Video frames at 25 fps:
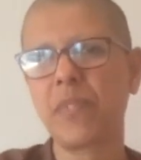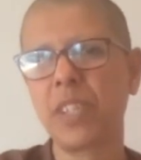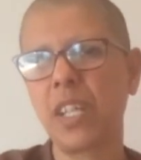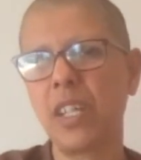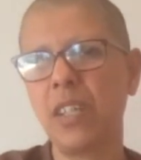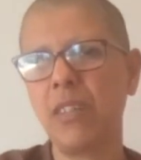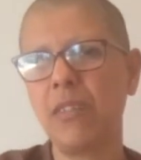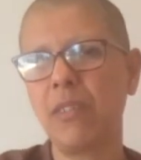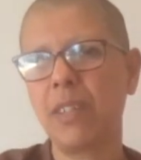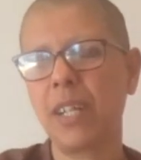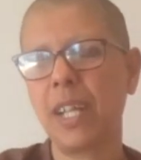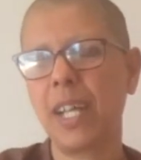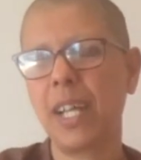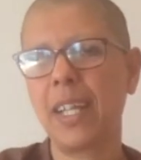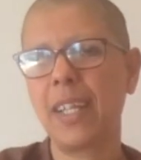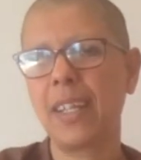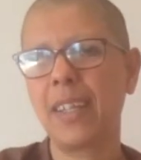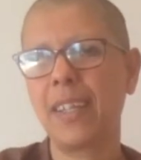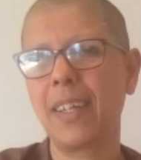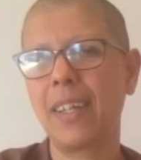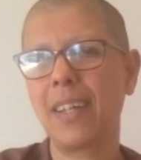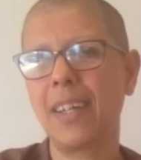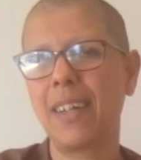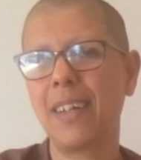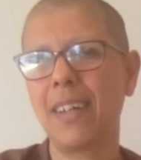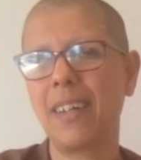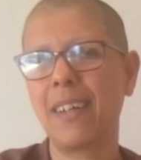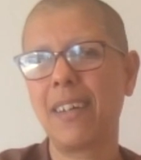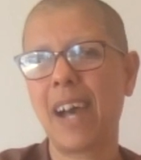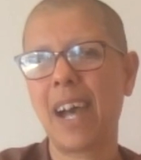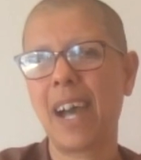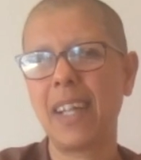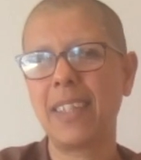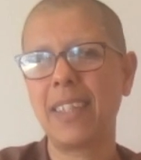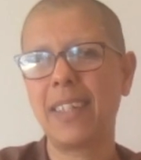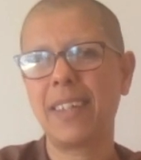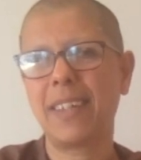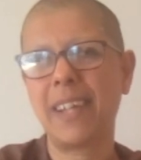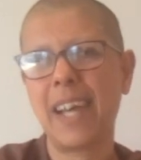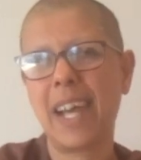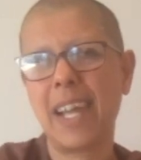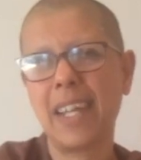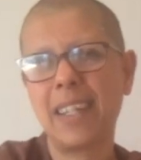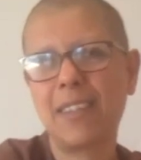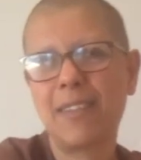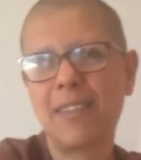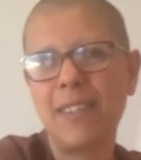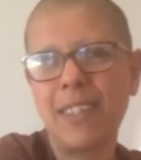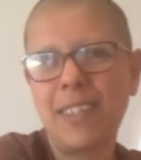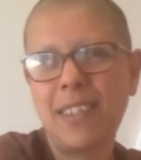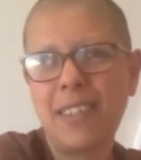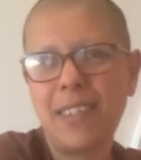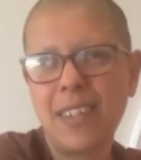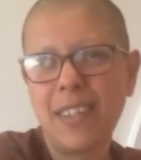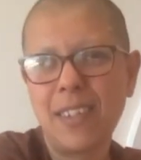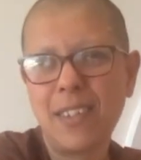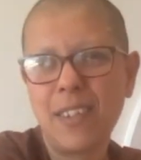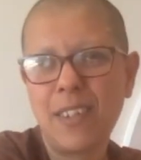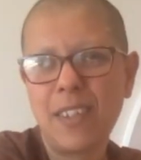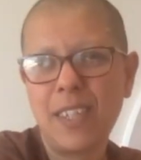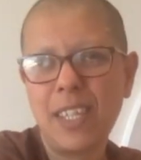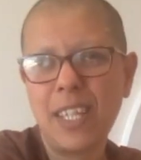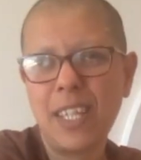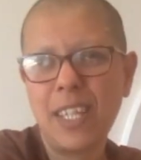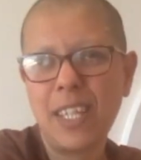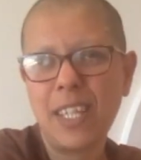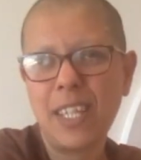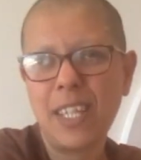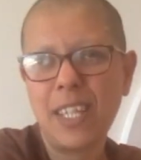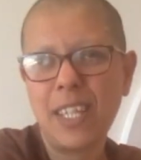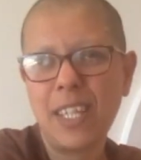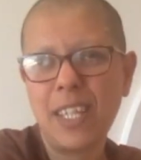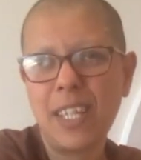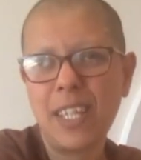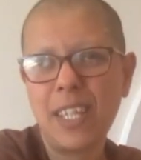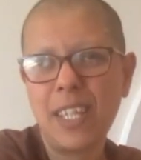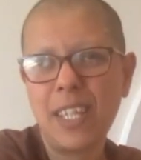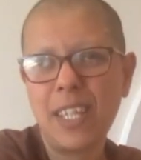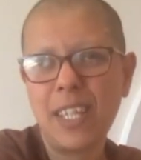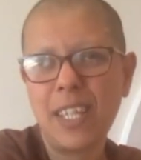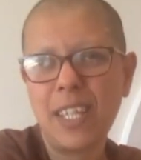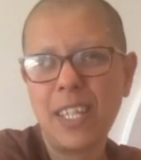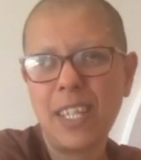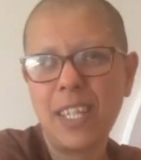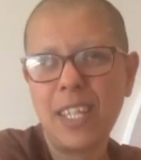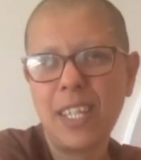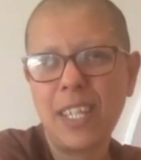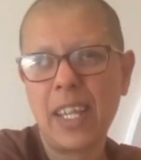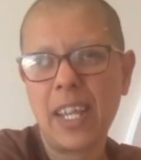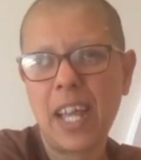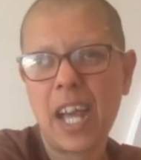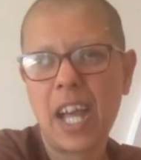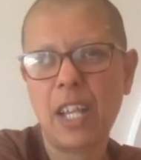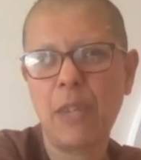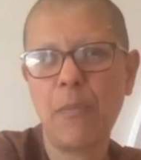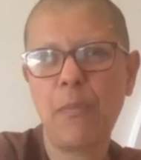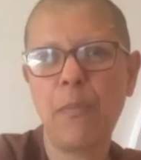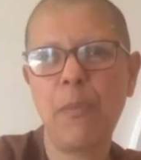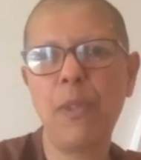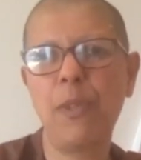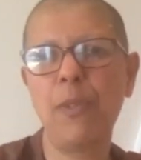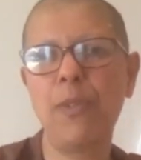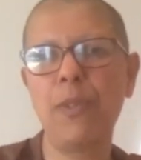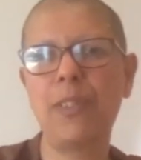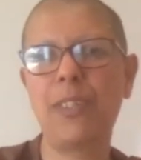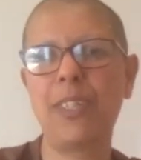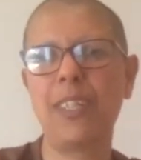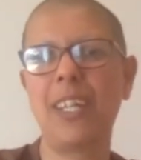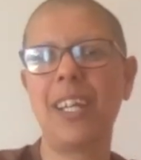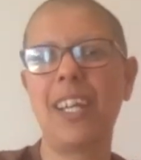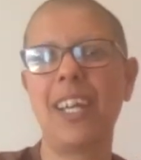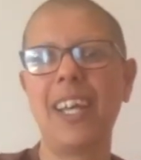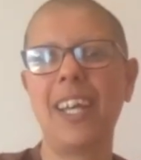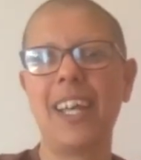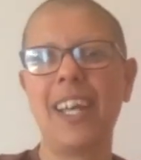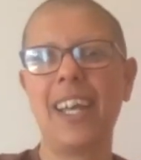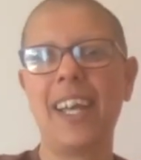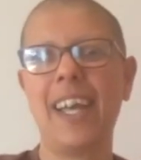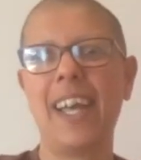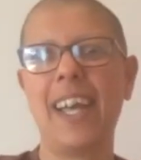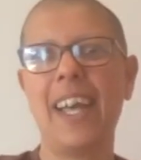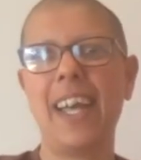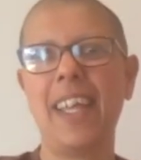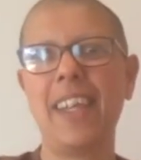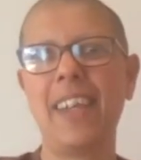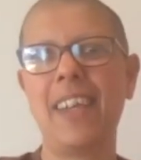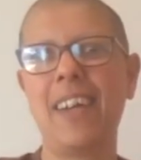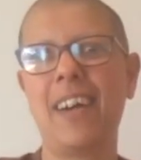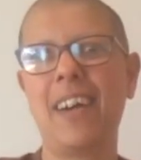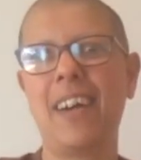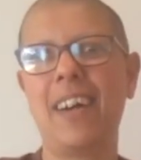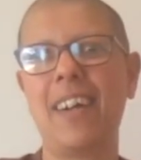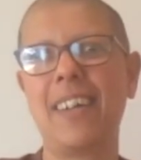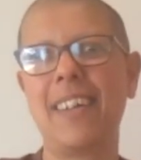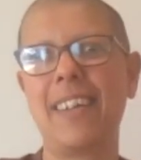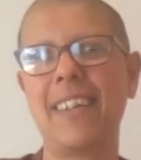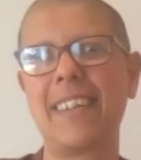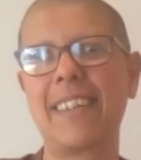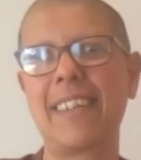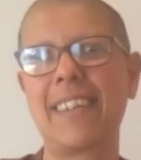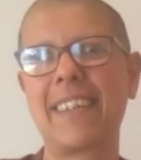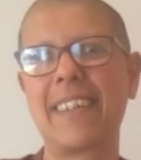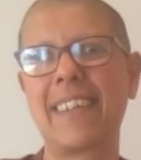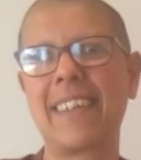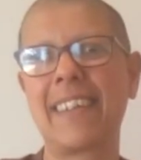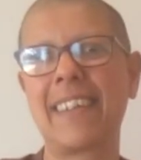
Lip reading: You can either write questions on the chat or you can unmute and ask.